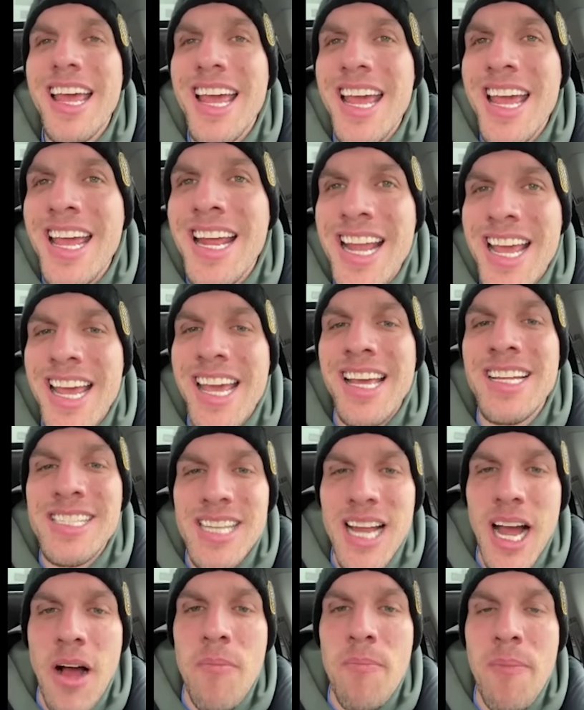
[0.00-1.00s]
It
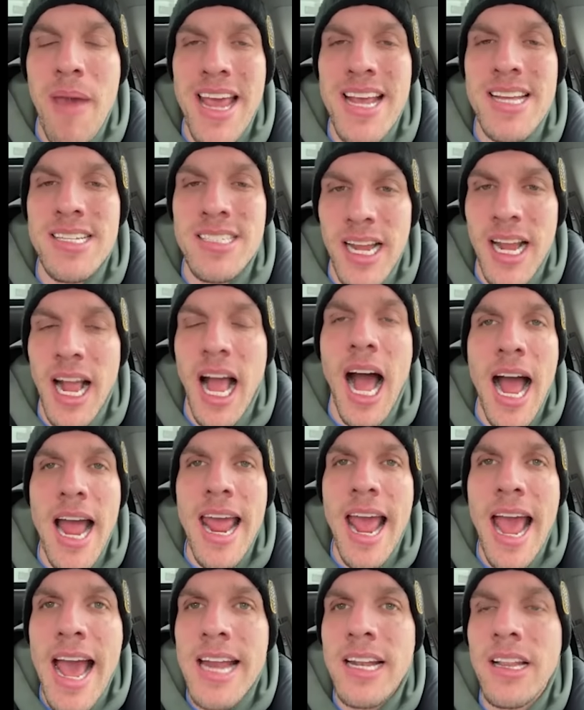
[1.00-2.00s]
is amazing. I
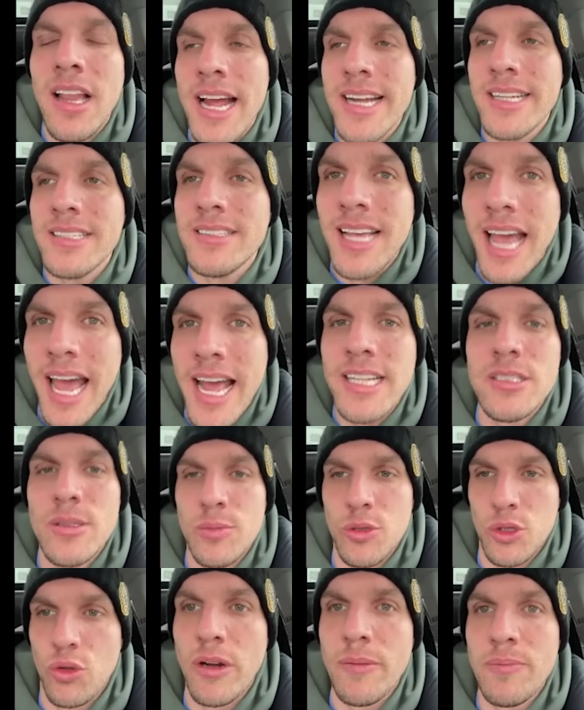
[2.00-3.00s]
had like 10
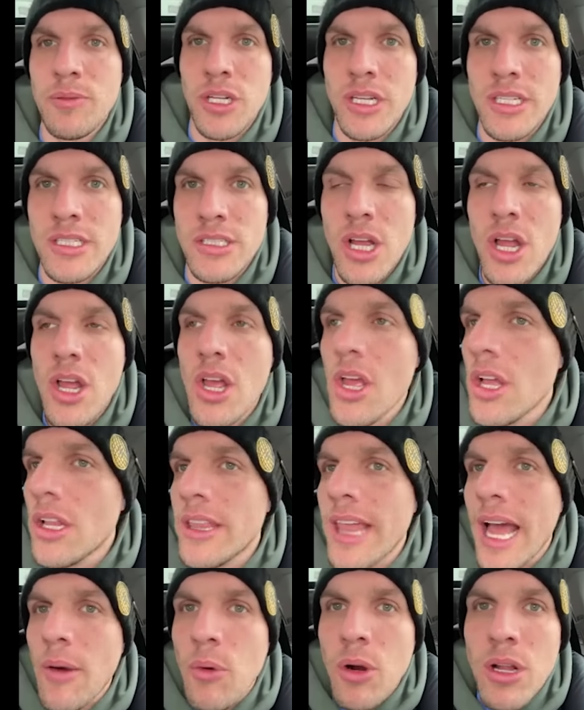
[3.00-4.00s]
subscriptions
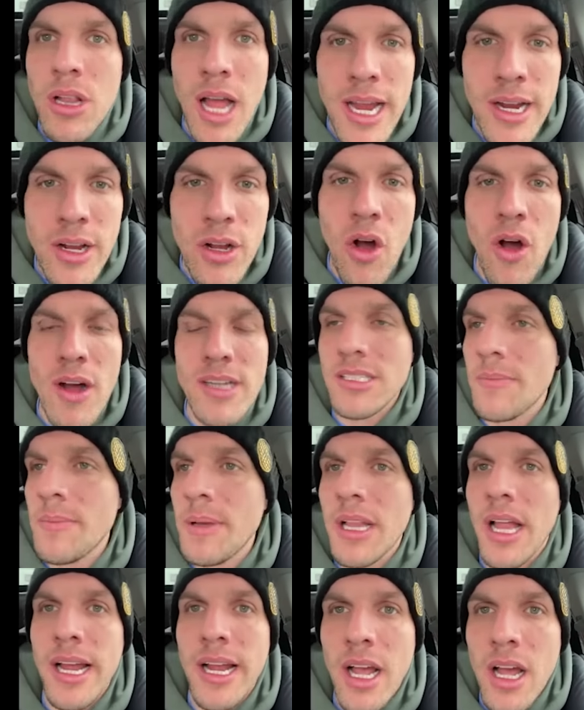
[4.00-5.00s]
that were like costing
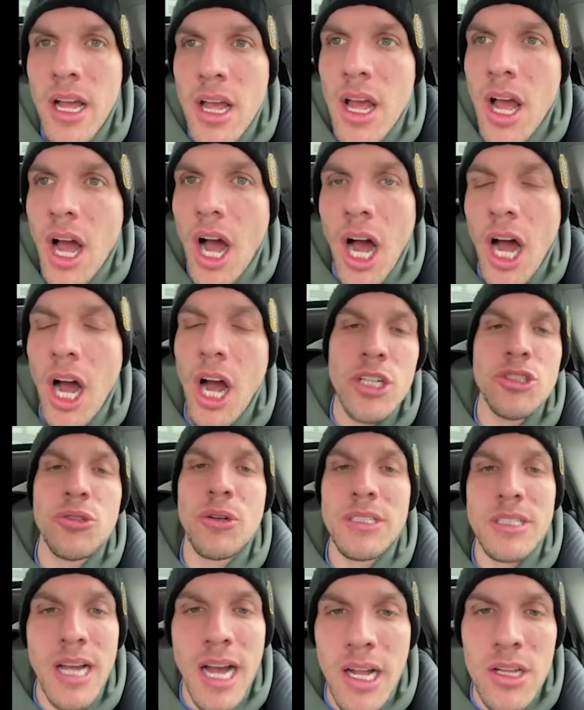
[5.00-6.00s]
me like a
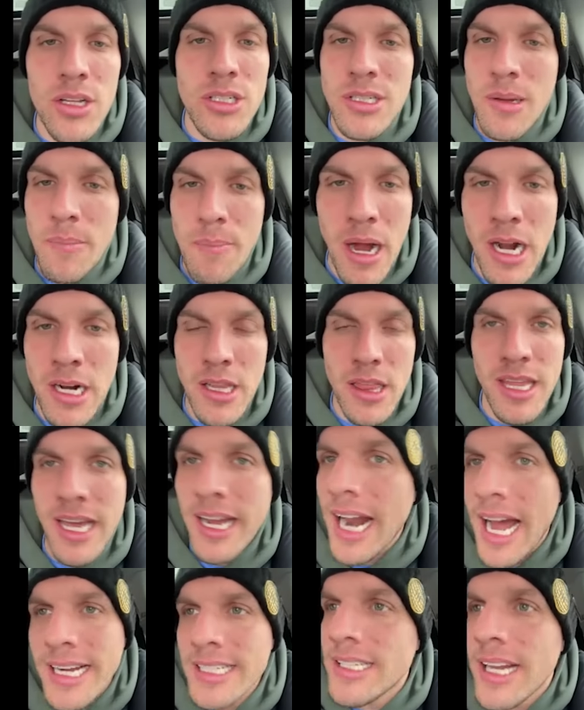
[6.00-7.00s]
hundred dollars a month
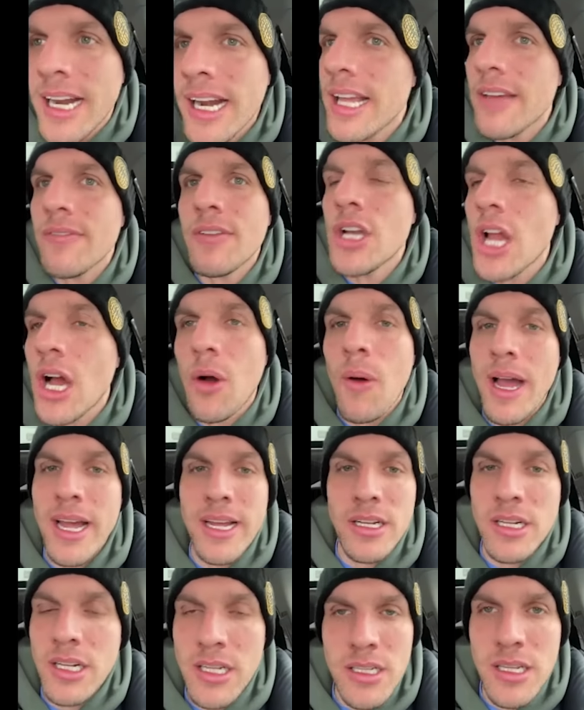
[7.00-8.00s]
that I didn't even know
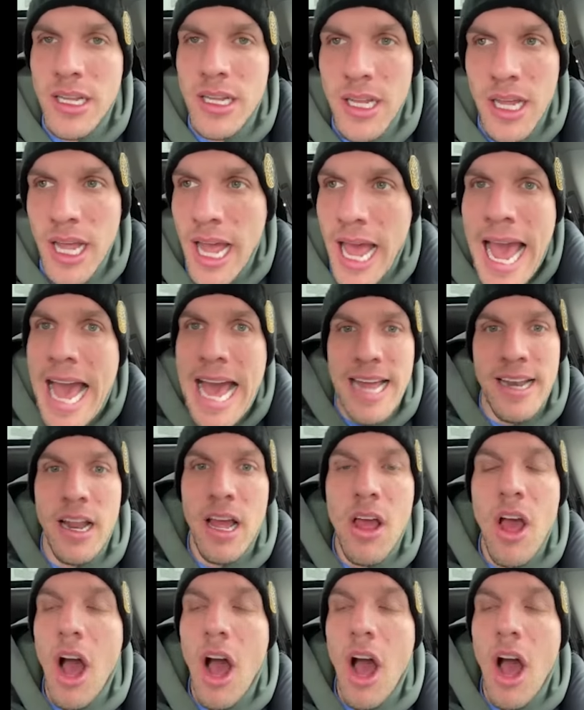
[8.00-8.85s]
I had.